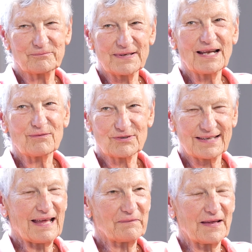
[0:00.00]
been able to
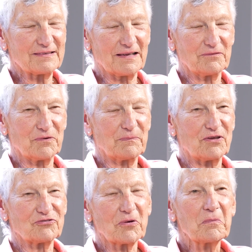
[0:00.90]
get that done with
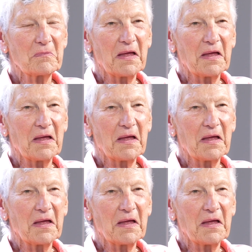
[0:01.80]
me. So